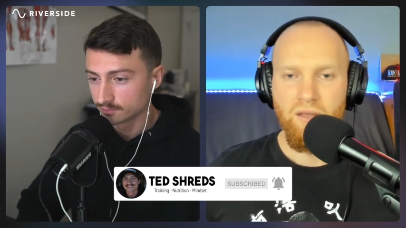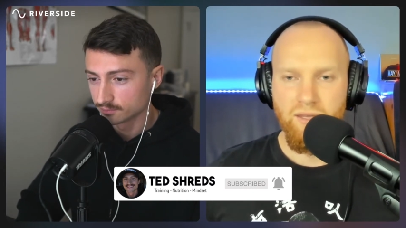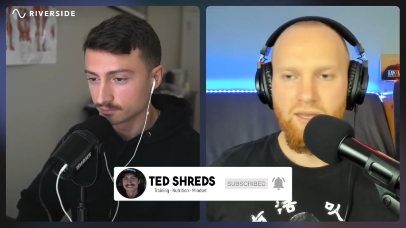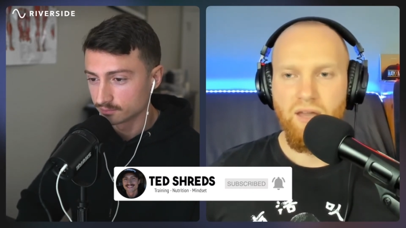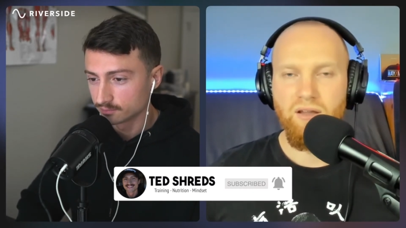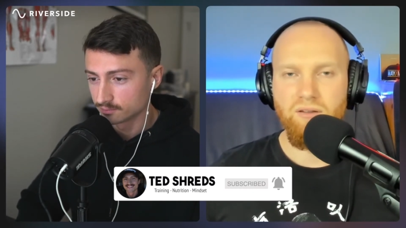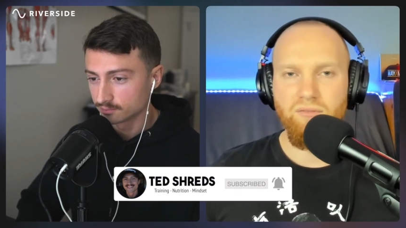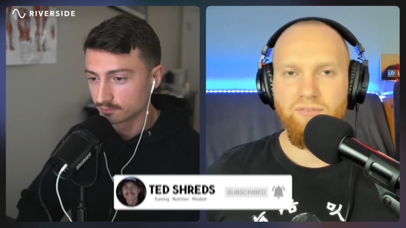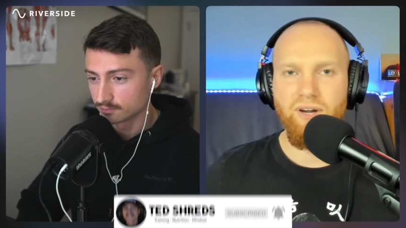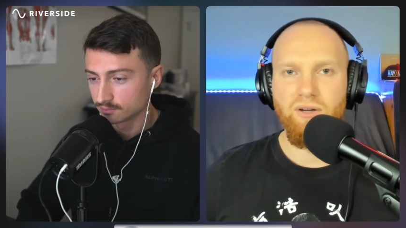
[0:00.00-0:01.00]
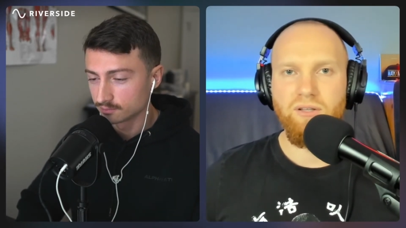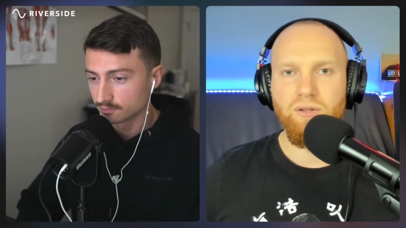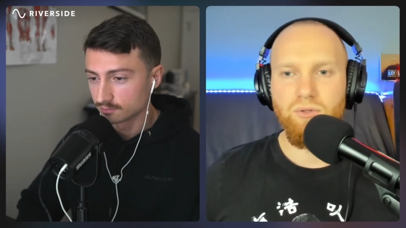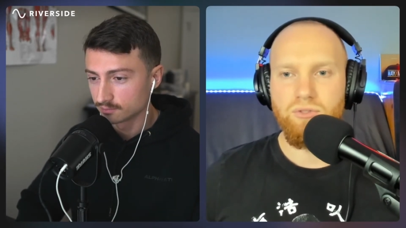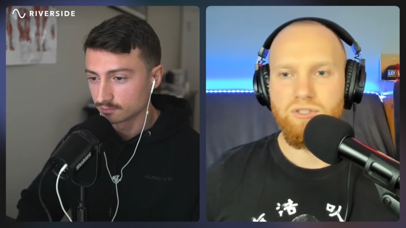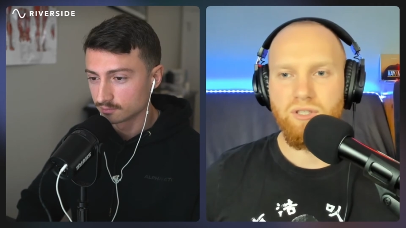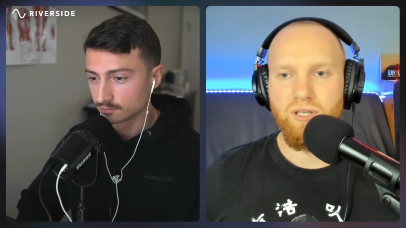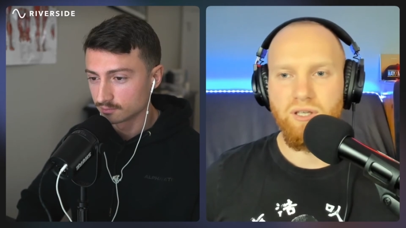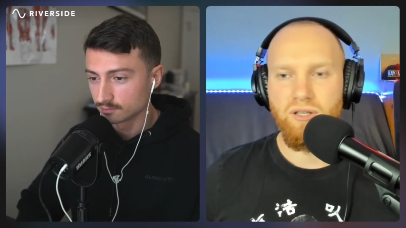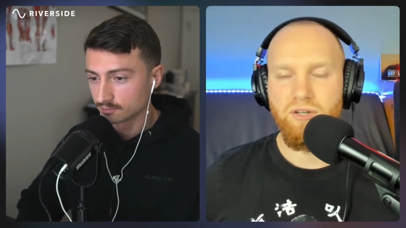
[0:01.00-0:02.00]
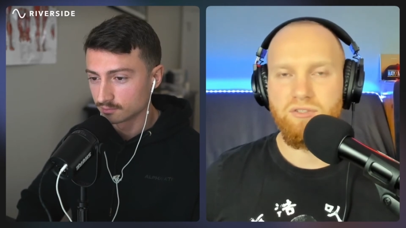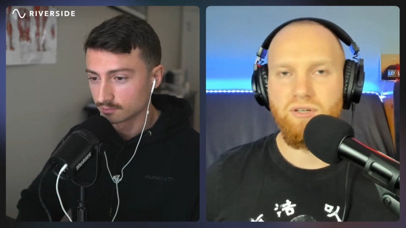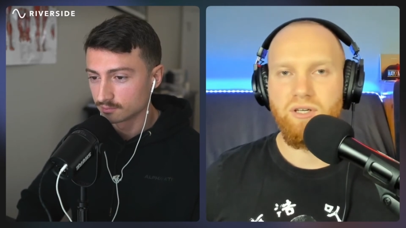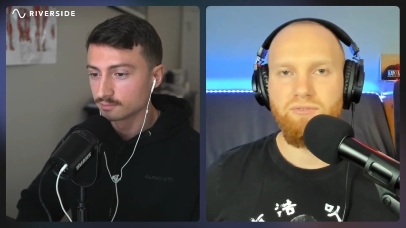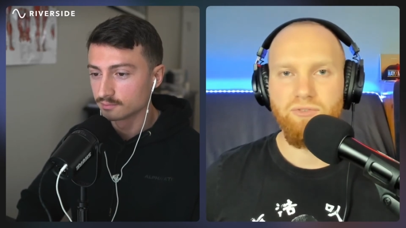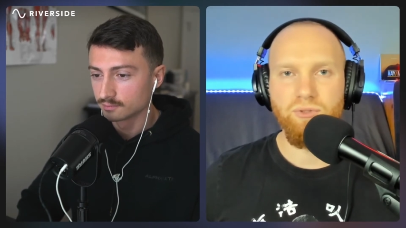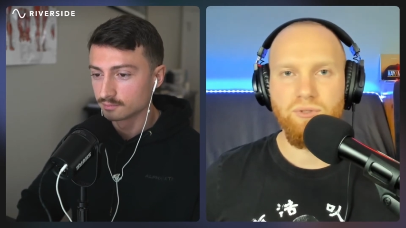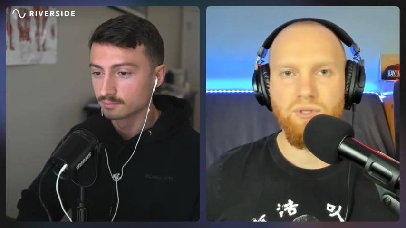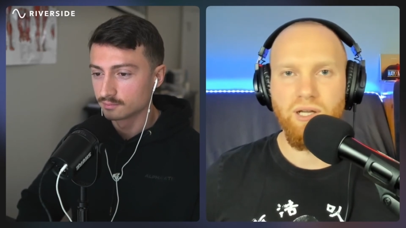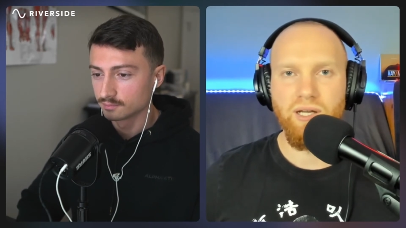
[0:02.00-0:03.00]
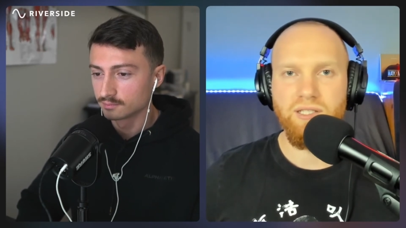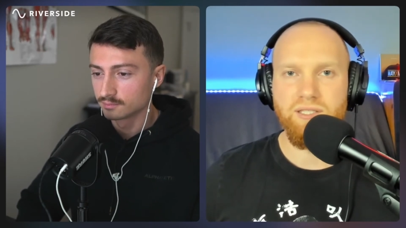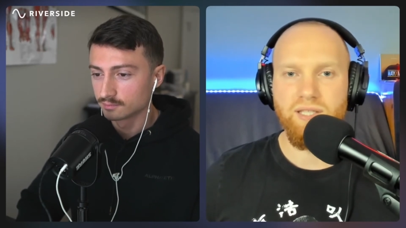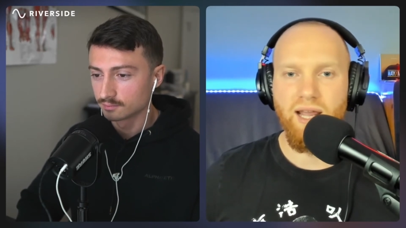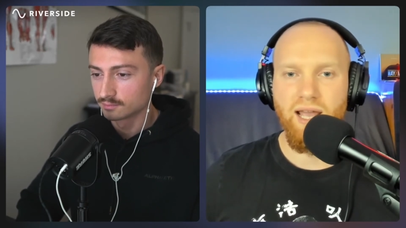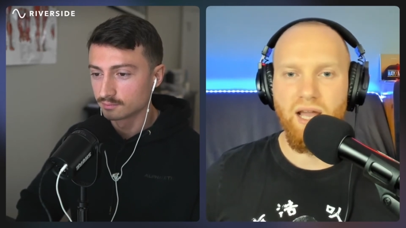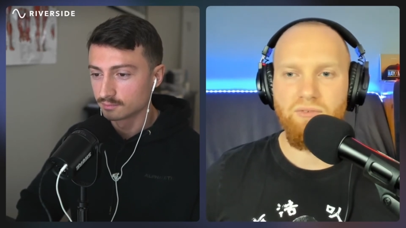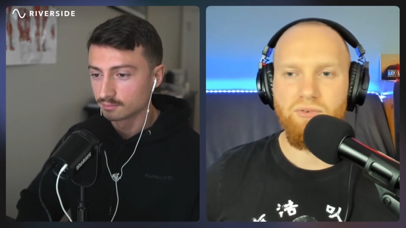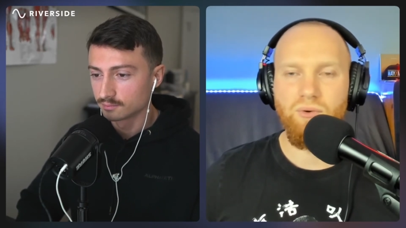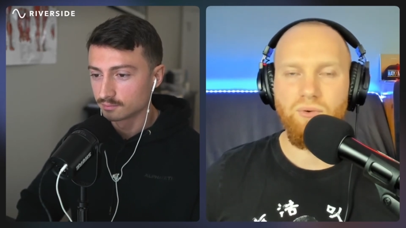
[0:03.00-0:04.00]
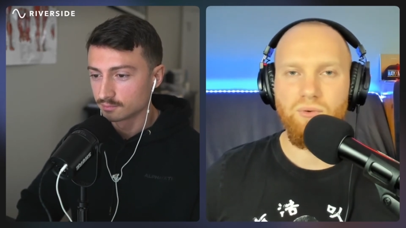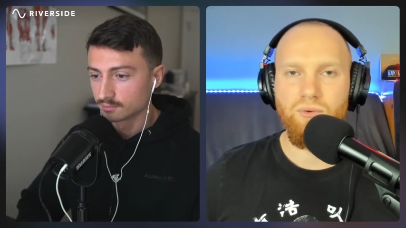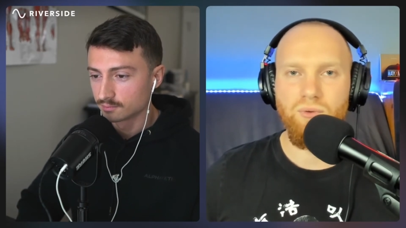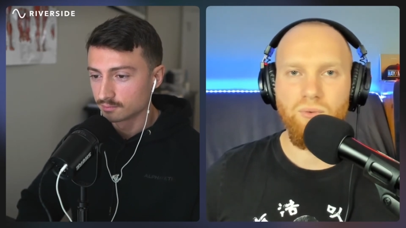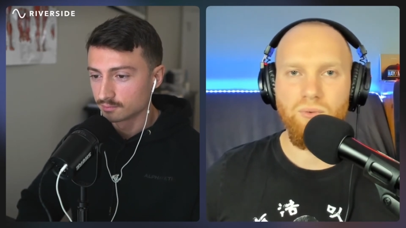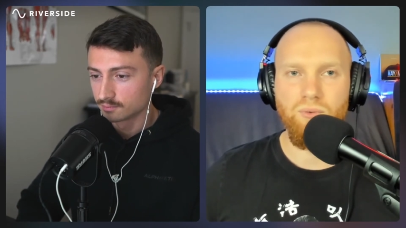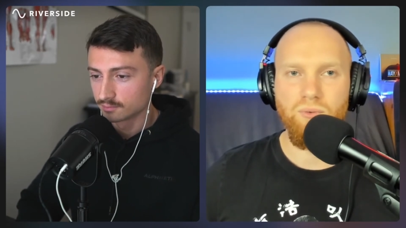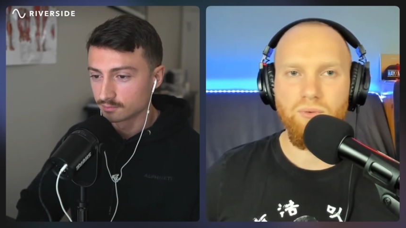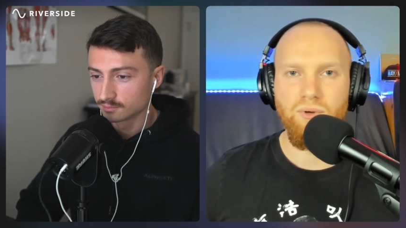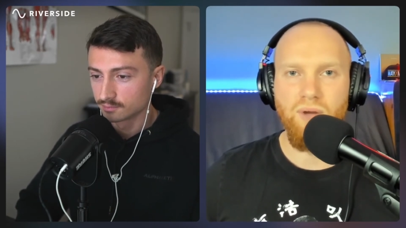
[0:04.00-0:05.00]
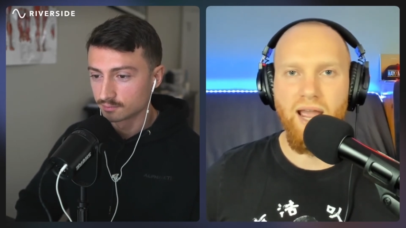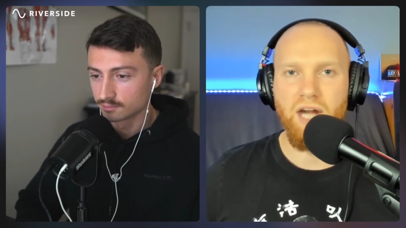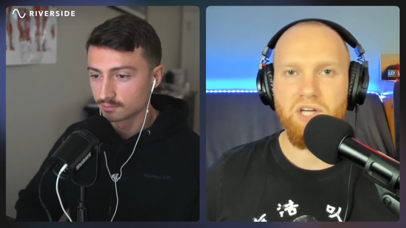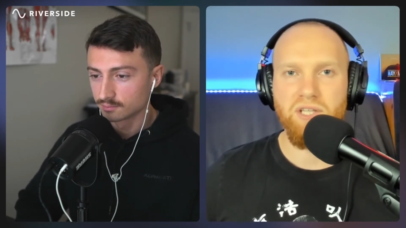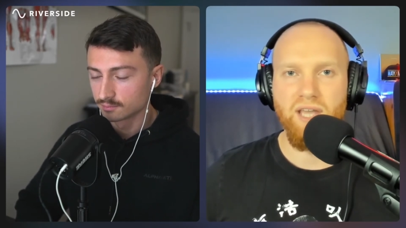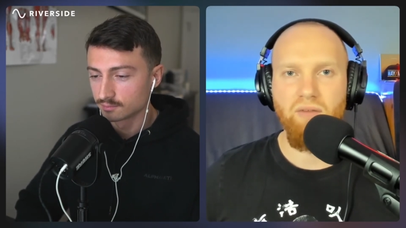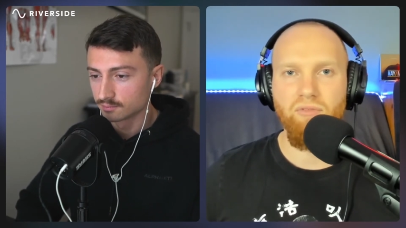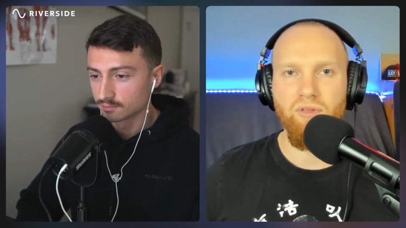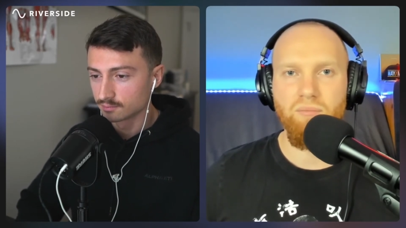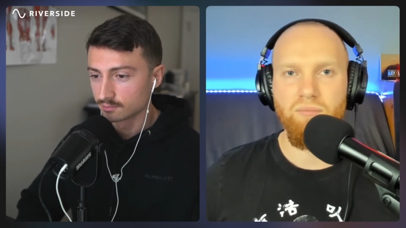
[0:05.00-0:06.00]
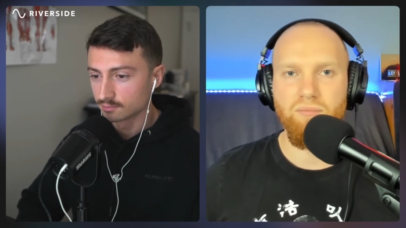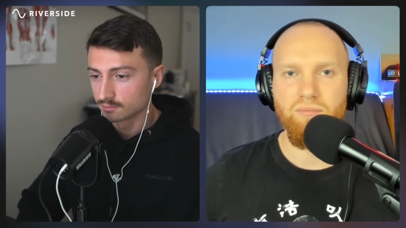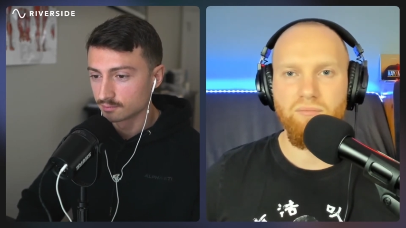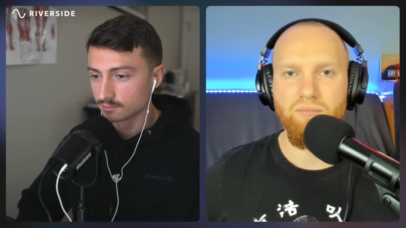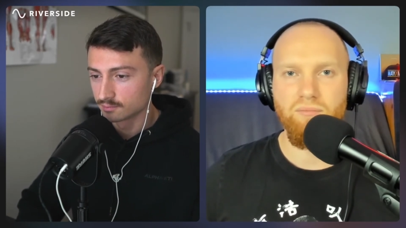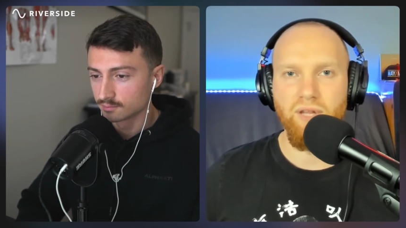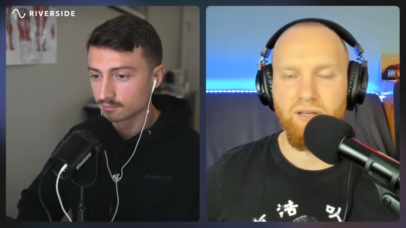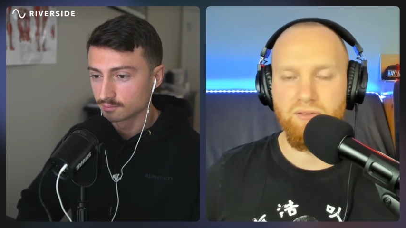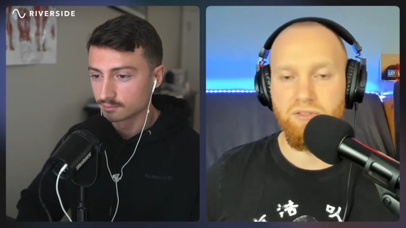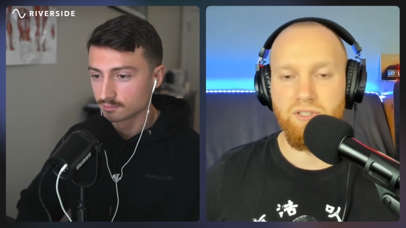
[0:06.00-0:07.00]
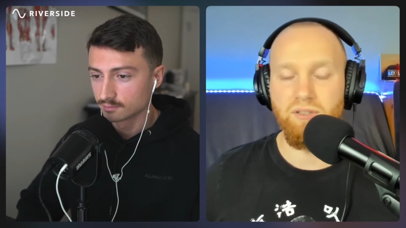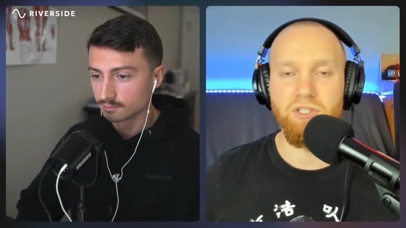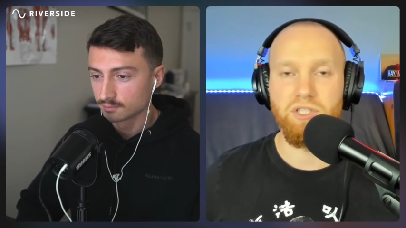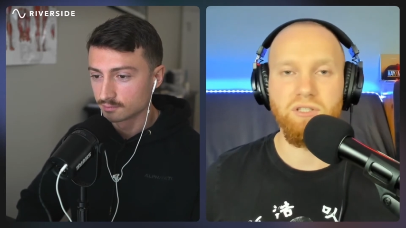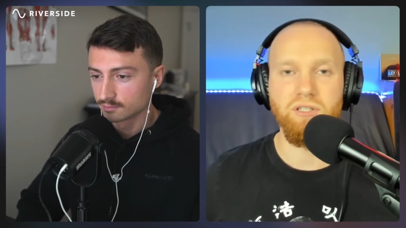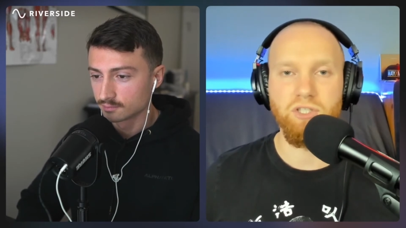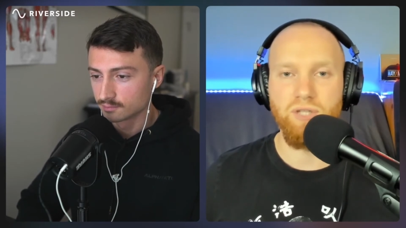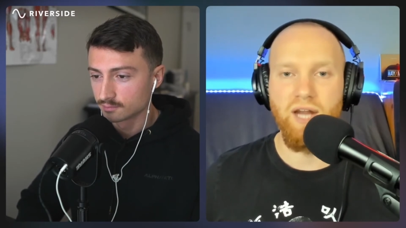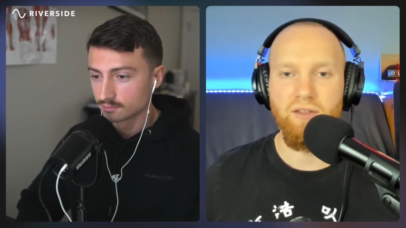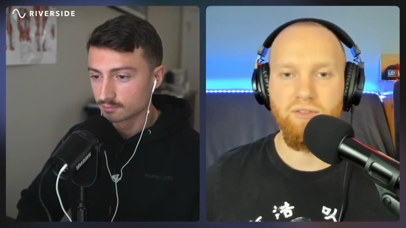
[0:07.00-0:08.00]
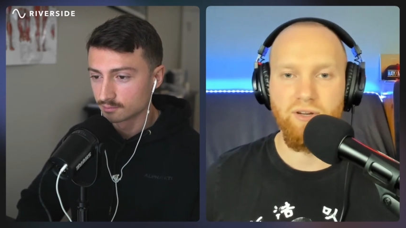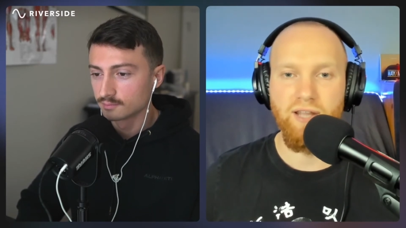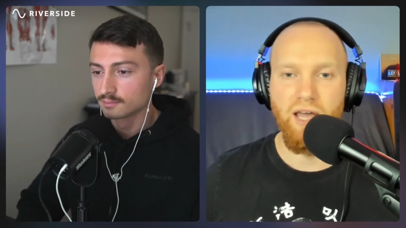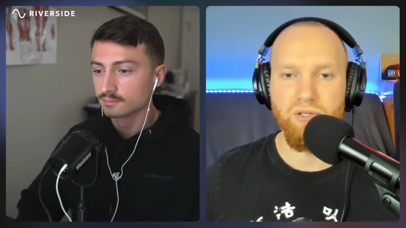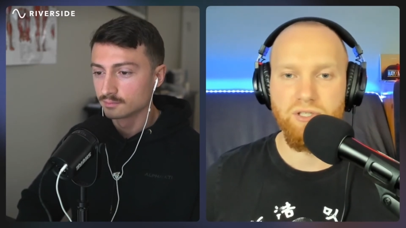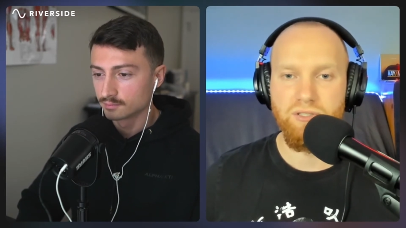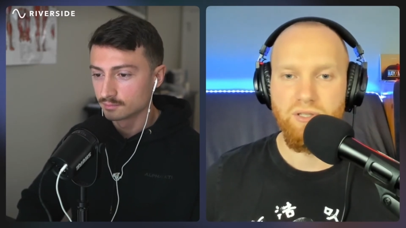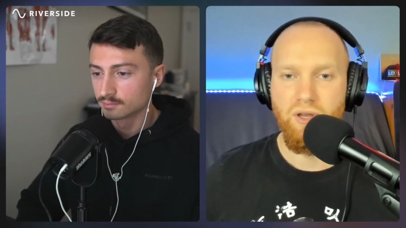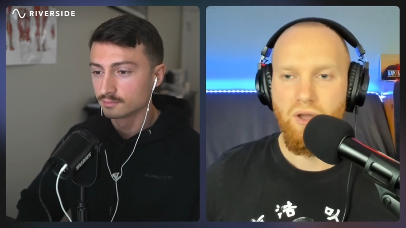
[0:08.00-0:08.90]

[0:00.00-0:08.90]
Speaker 1: Yeah, very loosely. There's very few clients that I have who who I actually have them like diligently track their calories.